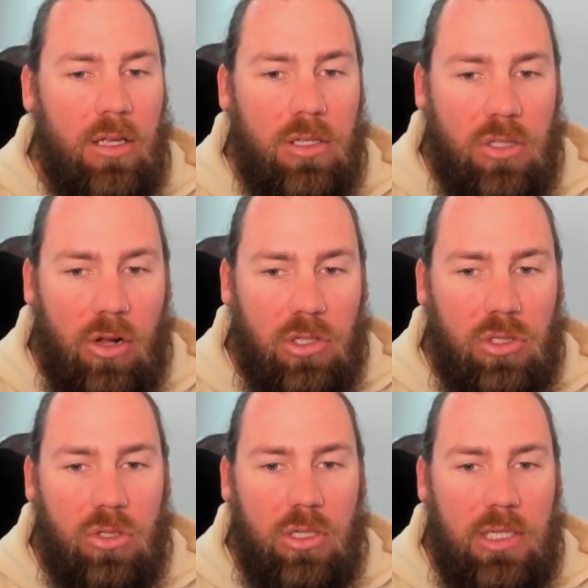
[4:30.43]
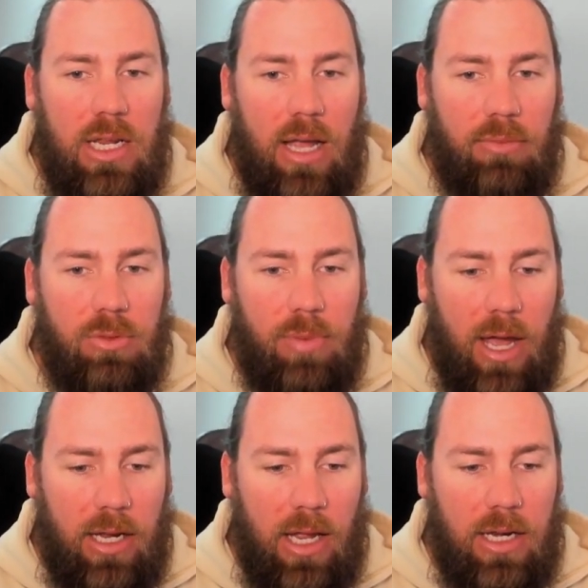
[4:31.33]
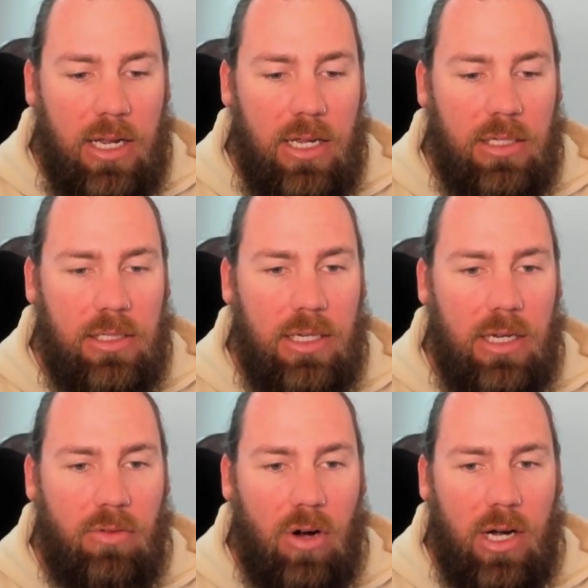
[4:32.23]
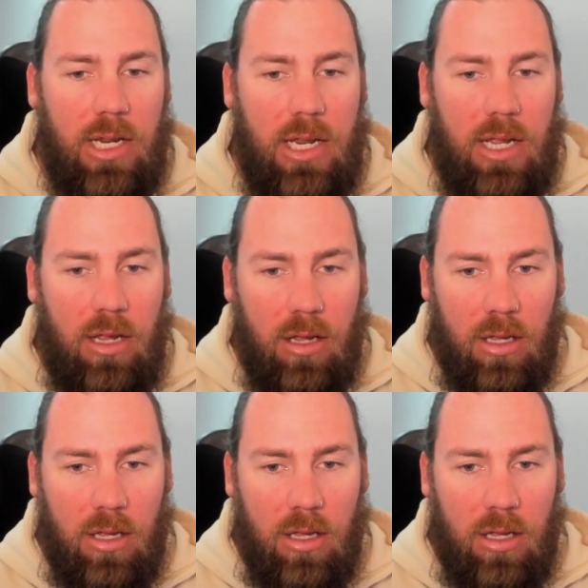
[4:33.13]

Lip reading: So as soon as he comes back and he is sitting right here,